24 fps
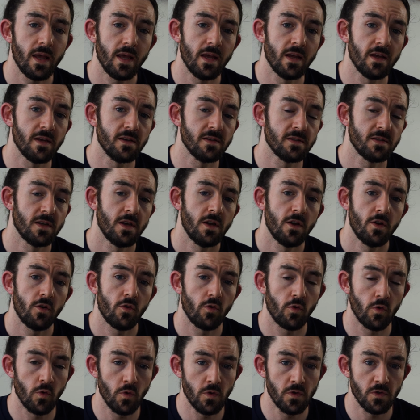is
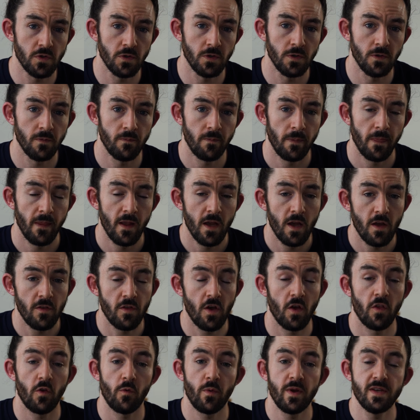crucial.
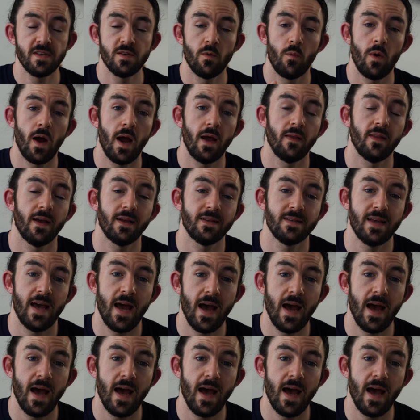The other reason why I like to